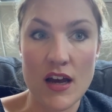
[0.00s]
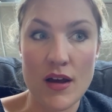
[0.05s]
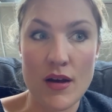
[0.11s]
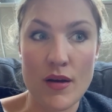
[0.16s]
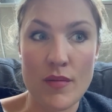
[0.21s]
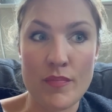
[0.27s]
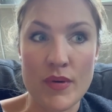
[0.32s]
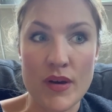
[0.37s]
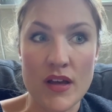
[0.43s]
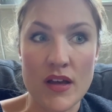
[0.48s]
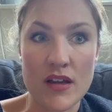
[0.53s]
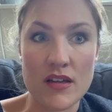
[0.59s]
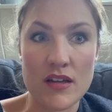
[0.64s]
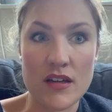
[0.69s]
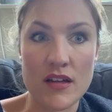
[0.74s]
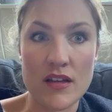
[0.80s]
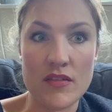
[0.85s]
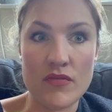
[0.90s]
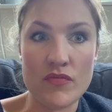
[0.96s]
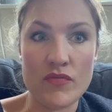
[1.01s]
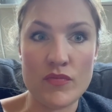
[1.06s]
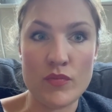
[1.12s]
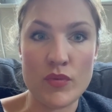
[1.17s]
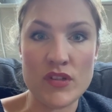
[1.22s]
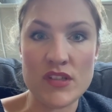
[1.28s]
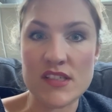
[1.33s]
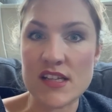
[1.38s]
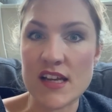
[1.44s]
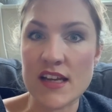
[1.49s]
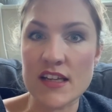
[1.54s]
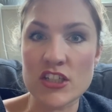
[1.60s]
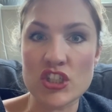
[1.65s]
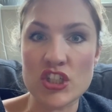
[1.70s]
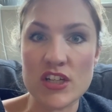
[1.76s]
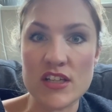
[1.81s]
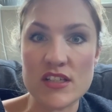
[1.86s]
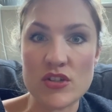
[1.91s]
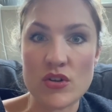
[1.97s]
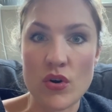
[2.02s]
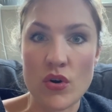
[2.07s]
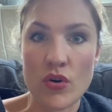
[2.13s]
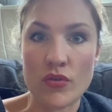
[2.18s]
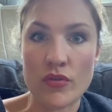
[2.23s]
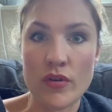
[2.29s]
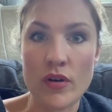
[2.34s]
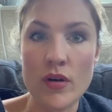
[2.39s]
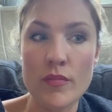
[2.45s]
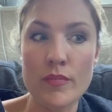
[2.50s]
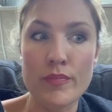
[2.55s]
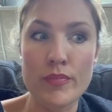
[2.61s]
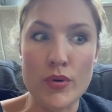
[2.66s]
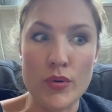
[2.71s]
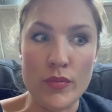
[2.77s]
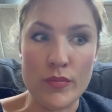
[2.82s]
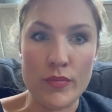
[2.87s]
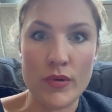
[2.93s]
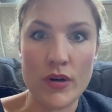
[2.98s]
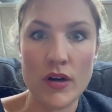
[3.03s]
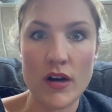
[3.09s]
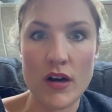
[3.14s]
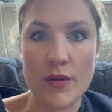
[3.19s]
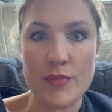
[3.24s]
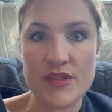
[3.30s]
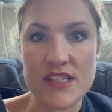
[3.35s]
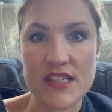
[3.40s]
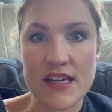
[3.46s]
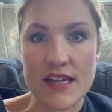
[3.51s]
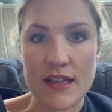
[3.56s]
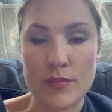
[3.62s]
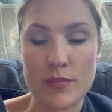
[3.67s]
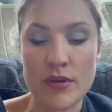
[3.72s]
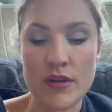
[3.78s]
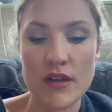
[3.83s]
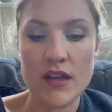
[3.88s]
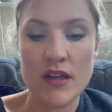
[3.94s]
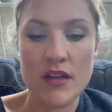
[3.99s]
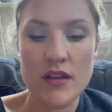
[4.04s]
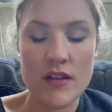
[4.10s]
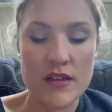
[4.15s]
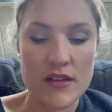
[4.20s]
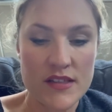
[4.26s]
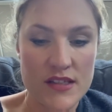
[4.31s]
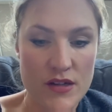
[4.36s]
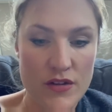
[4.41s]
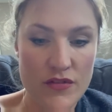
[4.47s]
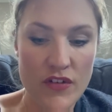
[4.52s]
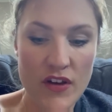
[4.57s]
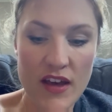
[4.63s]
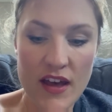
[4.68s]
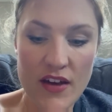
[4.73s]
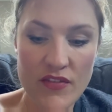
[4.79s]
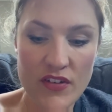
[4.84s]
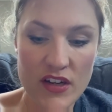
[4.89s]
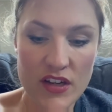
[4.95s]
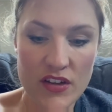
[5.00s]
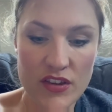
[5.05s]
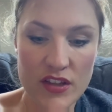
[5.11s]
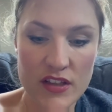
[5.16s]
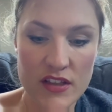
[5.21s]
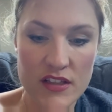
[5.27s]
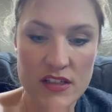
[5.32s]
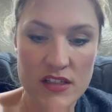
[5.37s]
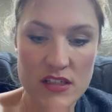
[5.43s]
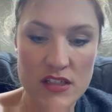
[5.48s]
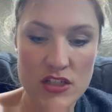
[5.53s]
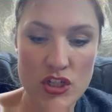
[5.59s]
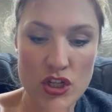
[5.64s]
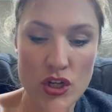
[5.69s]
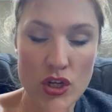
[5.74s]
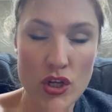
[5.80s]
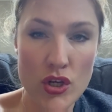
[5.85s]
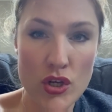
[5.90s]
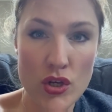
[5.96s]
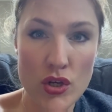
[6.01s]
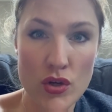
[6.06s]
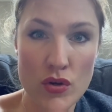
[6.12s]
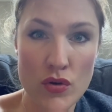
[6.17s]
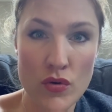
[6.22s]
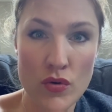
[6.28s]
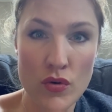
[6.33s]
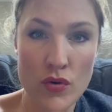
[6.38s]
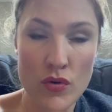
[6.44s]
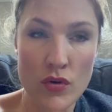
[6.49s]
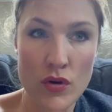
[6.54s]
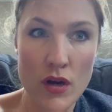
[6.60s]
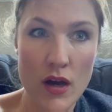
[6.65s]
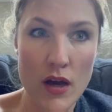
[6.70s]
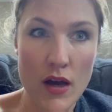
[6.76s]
but once the energy is gone, boom, I'm asleep. So if I have anything that's too